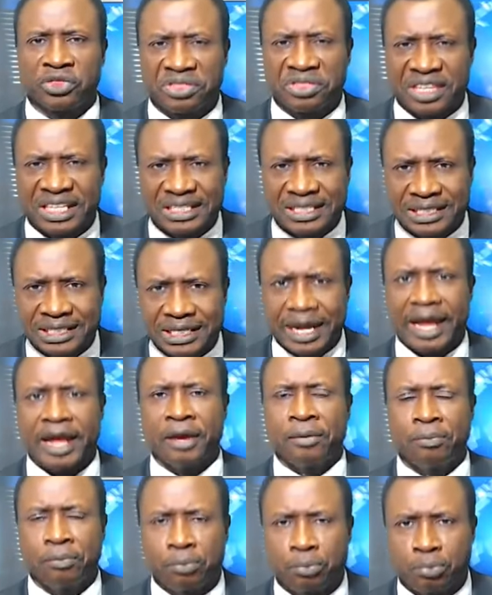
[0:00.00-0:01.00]

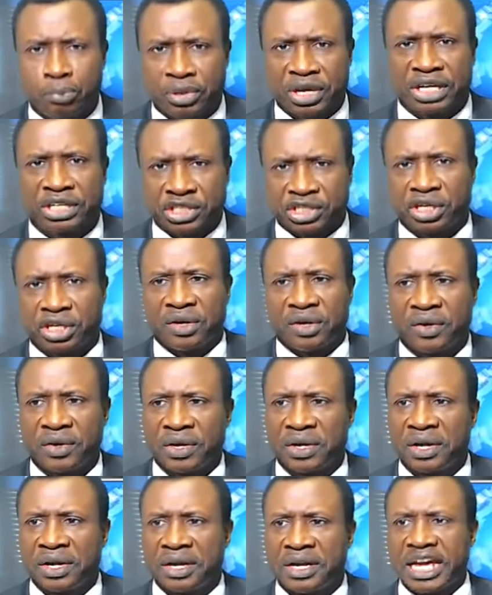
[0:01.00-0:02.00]

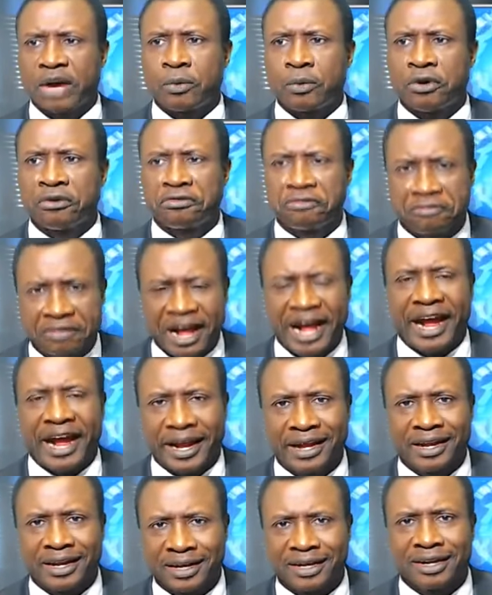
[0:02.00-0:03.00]
that we
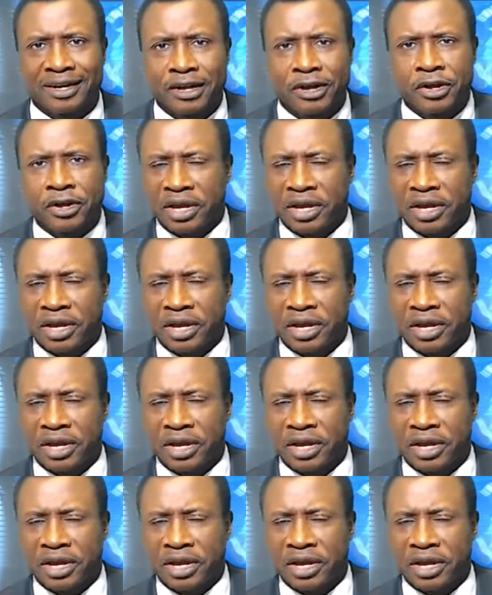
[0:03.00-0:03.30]
find